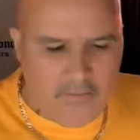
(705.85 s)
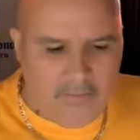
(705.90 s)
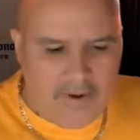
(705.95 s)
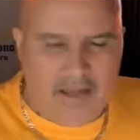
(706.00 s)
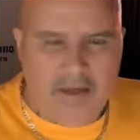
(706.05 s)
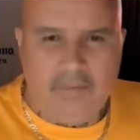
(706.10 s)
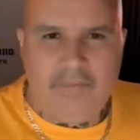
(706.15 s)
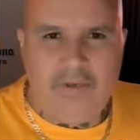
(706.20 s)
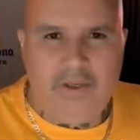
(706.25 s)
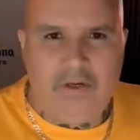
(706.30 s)

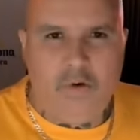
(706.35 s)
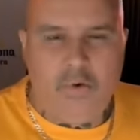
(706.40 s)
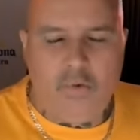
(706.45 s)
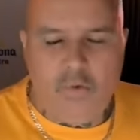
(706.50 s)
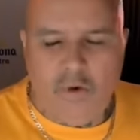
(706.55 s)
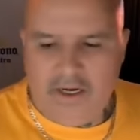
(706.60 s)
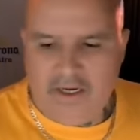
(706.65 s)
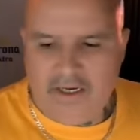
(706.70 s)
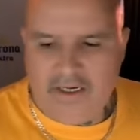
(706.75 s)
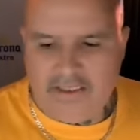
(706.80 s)
Palomino
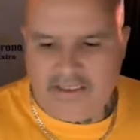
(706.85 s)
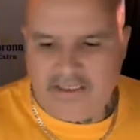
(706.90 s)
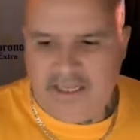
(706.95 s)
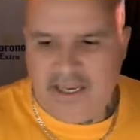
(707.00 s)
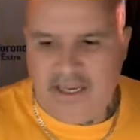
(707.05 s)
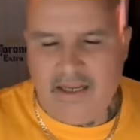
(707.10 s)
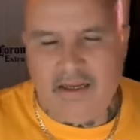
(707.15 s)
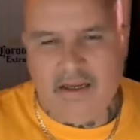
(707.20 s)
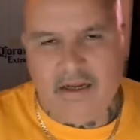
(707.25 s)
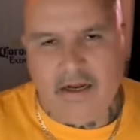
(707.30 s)
wanted to
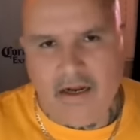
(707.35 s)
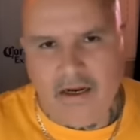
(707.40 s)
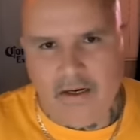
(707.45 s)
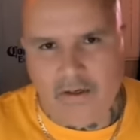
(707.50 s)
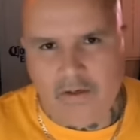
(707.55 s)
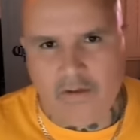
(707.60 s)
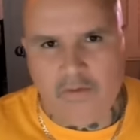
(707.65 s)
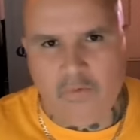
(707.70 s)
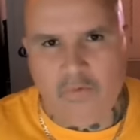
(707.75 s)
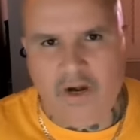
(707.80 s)
stay
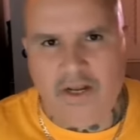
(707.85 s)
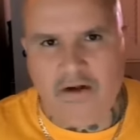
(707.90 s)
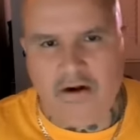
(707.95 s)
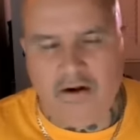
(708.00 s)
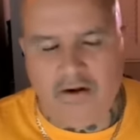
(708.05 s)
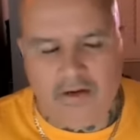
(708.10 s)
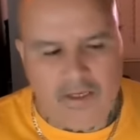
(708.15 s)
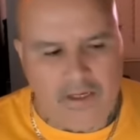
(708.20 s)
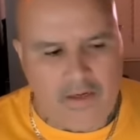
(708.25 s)
under the radar.